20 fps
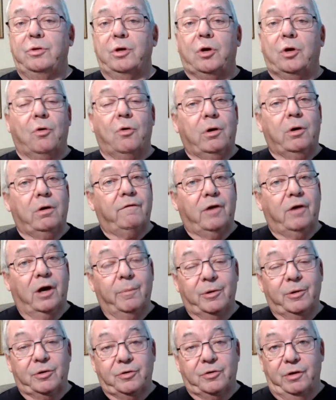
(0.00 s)
the Court of
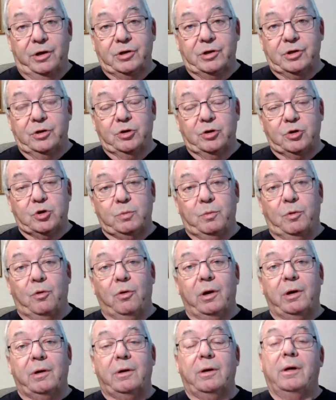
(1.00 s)
Arbitration of
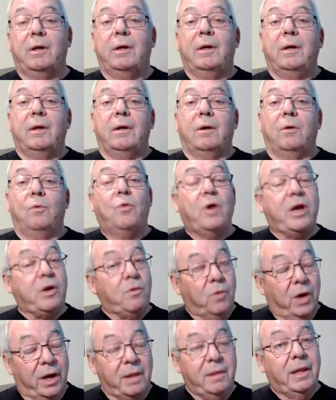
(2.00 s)
Sport. We
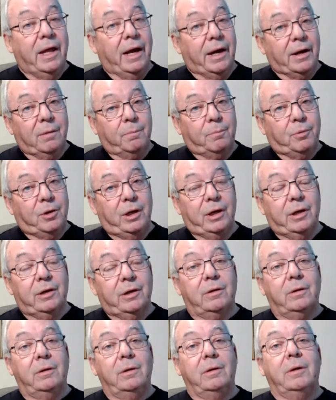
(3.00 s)
won that
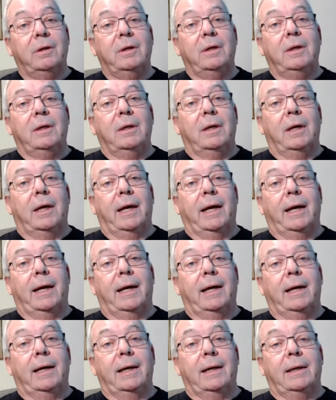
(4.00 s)
appeal.
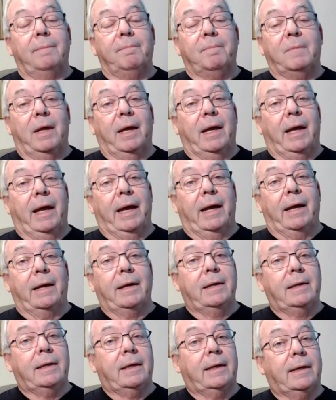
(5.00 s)
Uh,
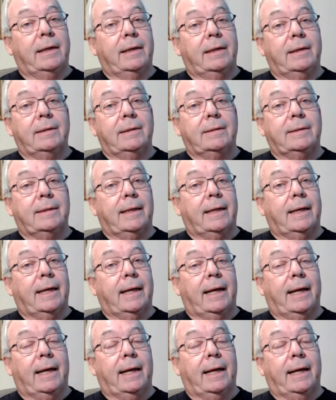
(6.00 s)
and uh,
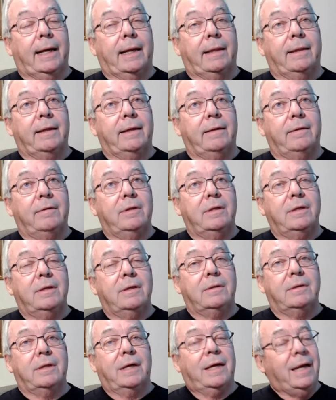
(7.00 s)
and the
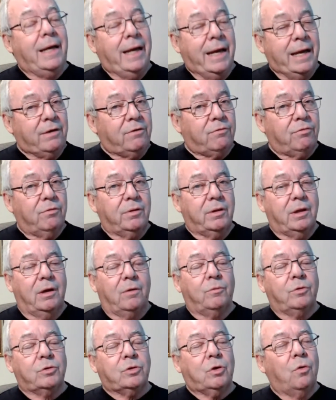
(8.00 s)
the hatred
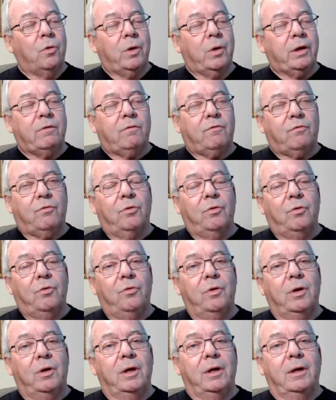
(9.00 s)
that was going
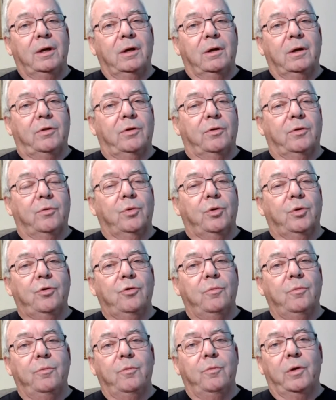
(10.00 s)
through hmm. the
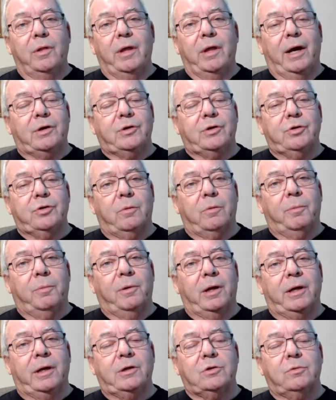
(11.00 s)
room where that took
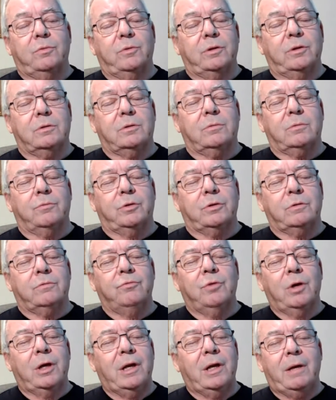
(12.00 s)
place was was
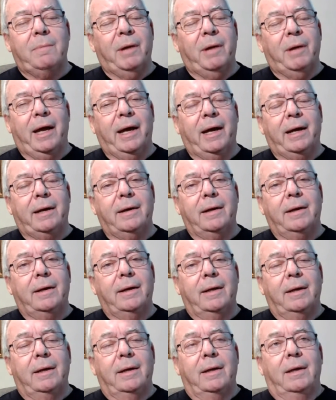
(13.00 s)
really bad.
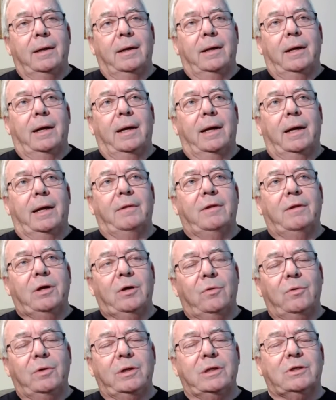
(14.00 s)
Mm. And the
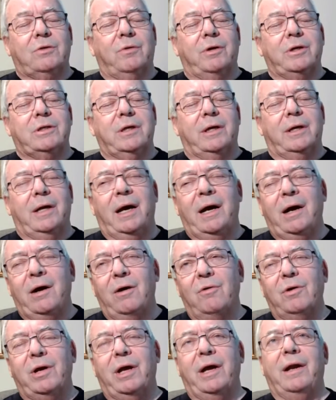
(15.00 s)
only so I said,
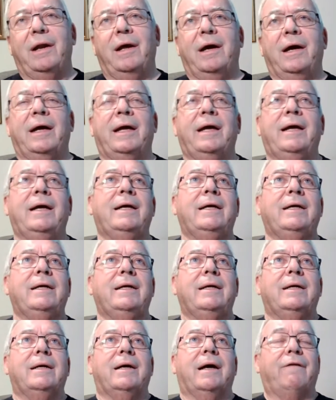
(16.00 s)
how can I?
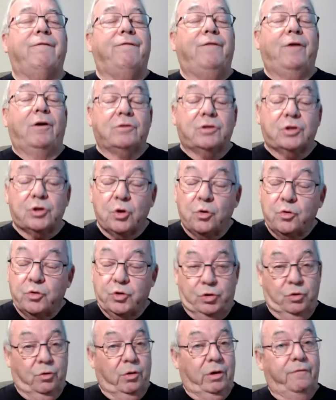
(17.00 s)
I felt so
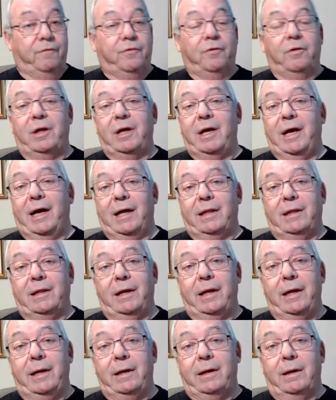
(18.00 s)
sorry for the
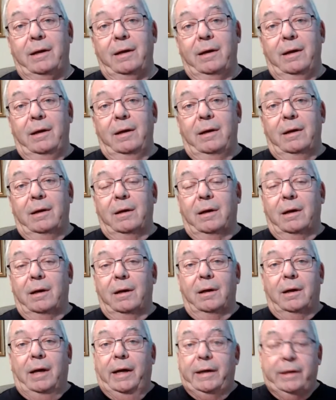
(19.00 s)
athlete.
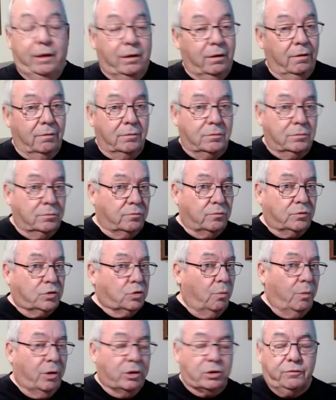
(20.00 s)
Uh, I didn't
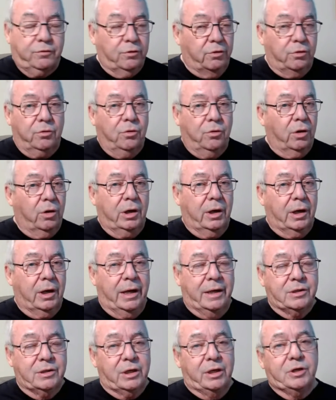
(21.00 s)
so much for their
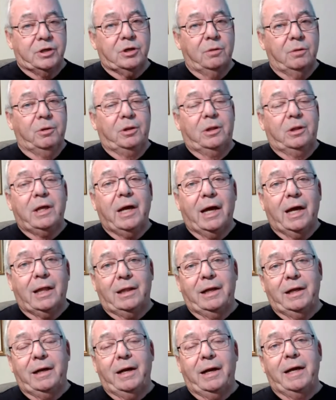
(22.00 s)
organization, but the
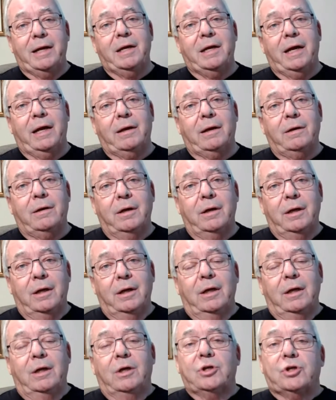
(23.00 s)
athlete I did.
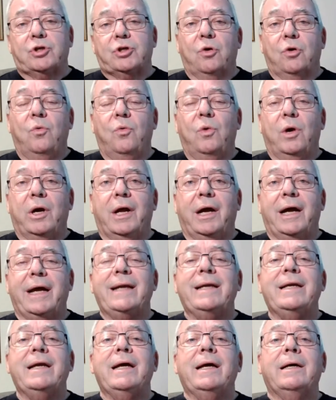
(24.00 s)
So what I
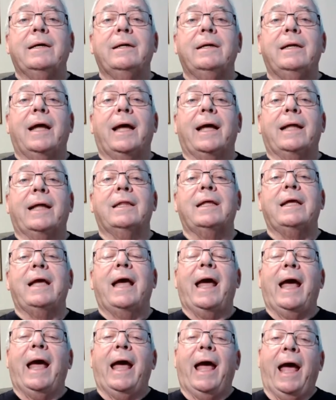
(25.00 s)
did at
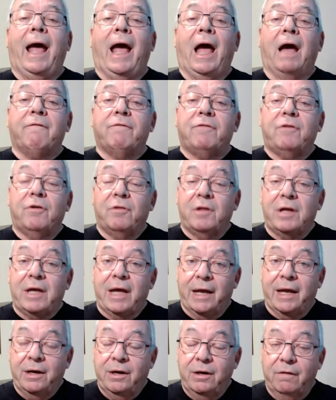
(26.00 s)
the after the
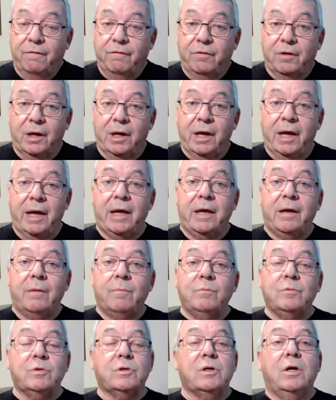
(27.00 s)
end of the
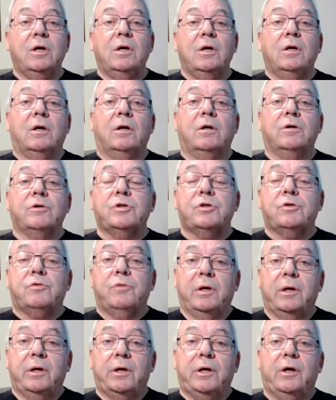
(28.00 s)
games,
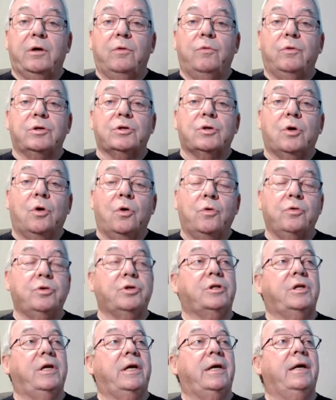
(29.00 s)
Australia was
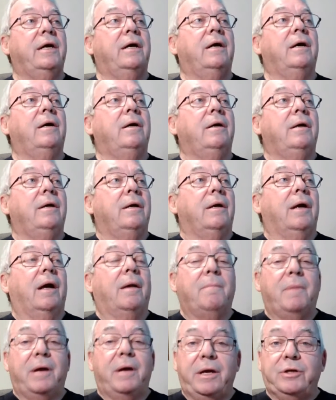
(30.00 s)
hosting a,
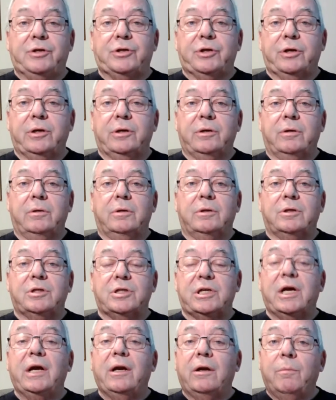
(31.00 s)
a major
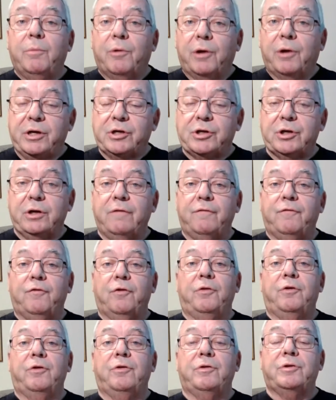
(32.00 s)
celebration
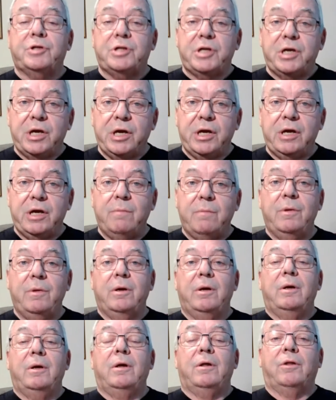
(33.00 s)
for their team,
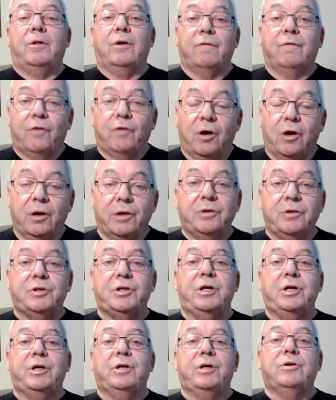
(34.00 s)
their
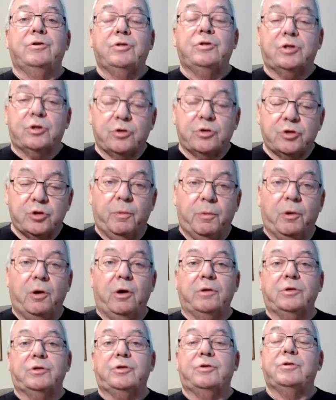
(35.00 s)
volunteers, their
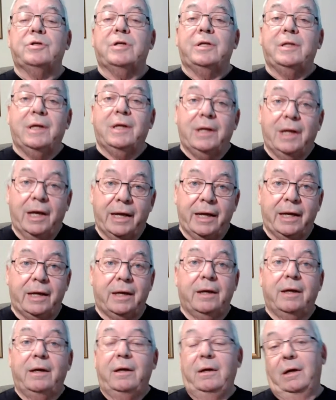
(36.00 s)
sponsors, and the
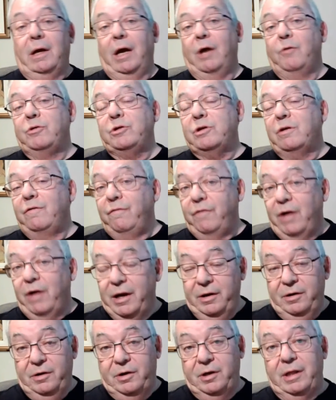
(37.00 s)
like. I was
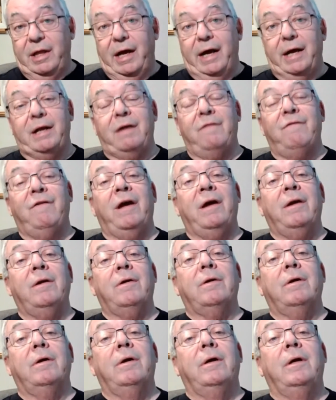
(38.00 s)
invited to that event